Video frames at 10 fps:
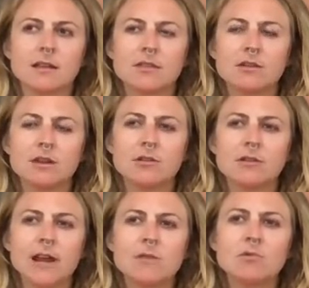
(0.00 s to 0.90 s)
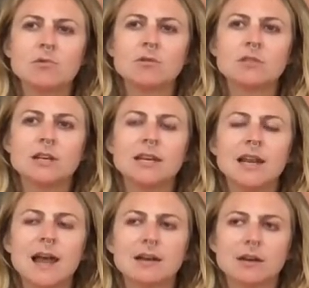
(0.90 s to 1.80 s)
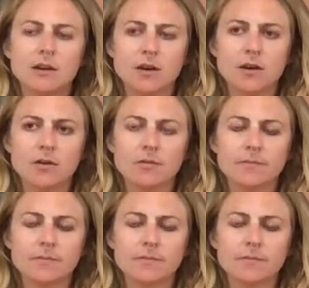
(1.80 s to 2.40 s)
that you're able to let go